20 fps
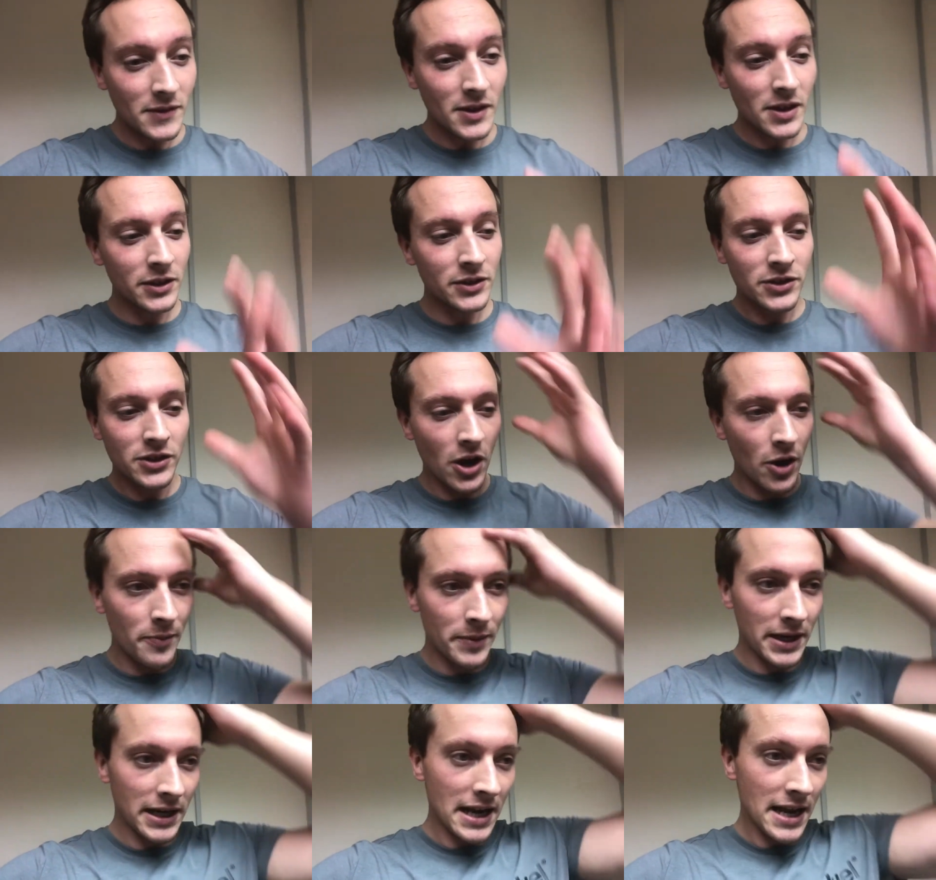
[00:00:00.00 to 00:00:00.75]
so
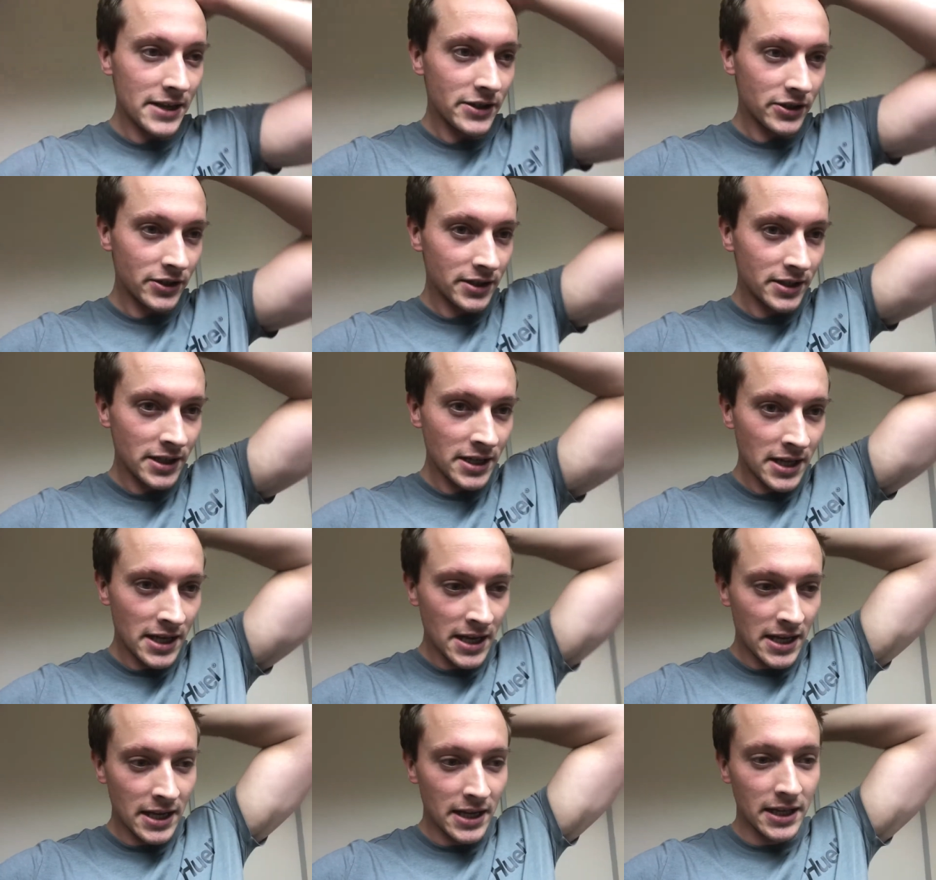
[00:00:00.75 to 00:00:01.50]
many lessons.
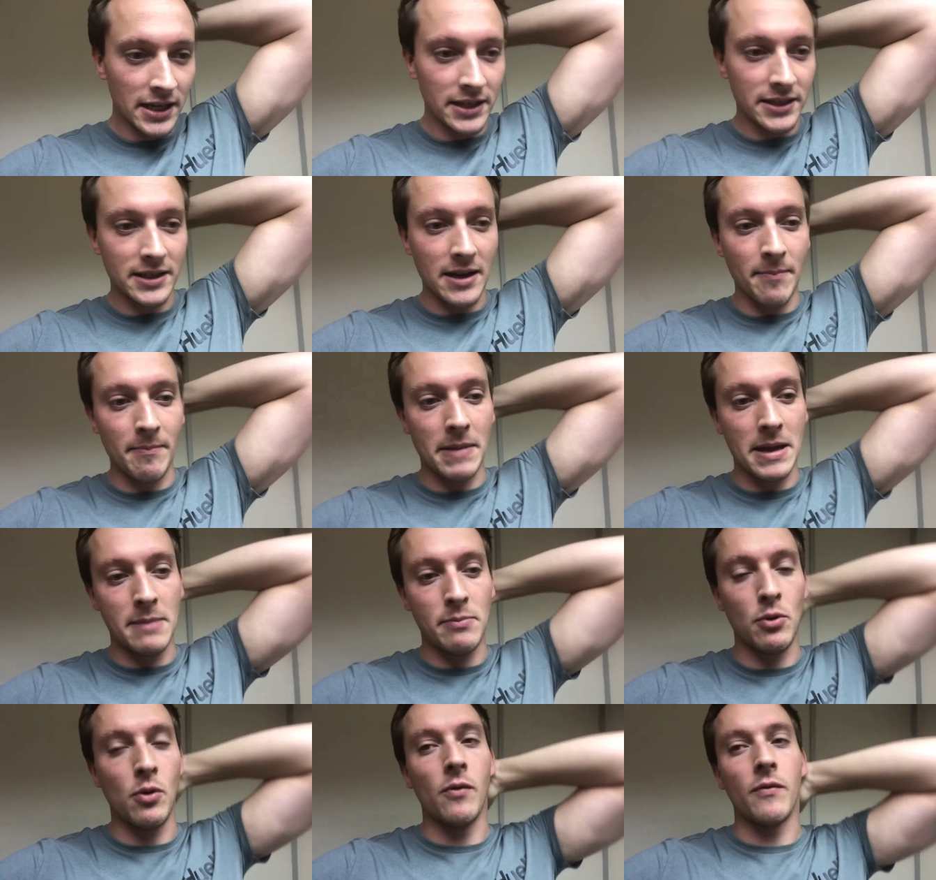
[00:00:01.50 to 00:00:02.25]
Some
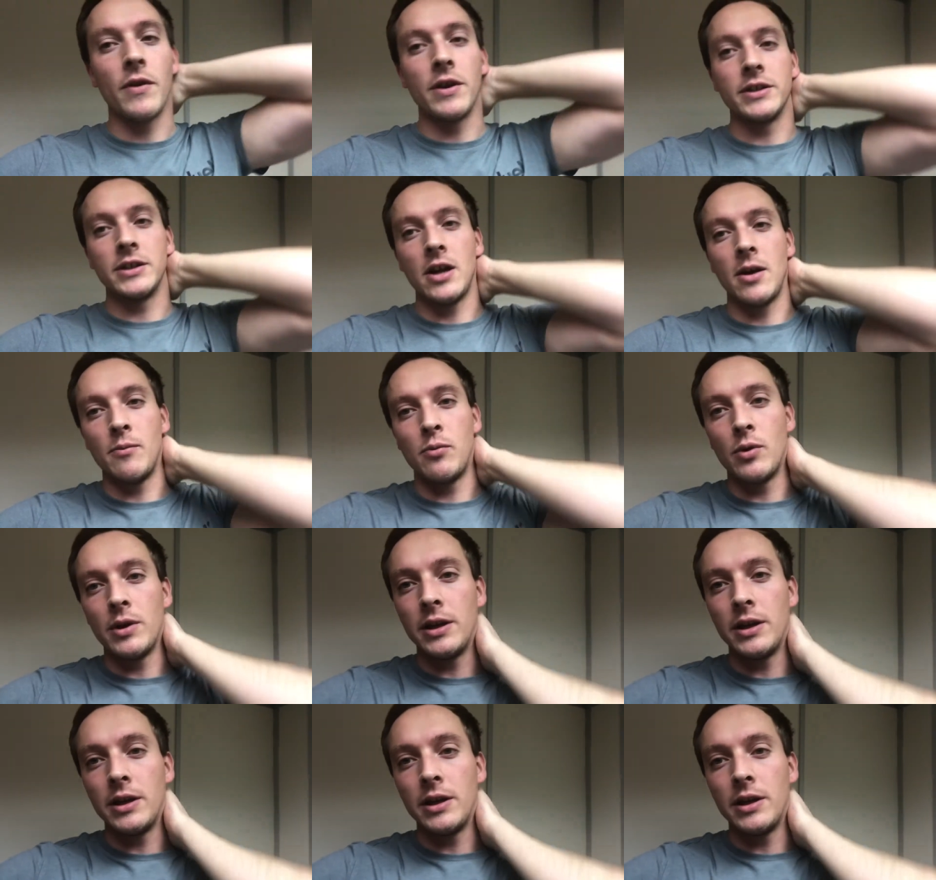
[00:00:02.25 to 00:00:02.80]
people, for example,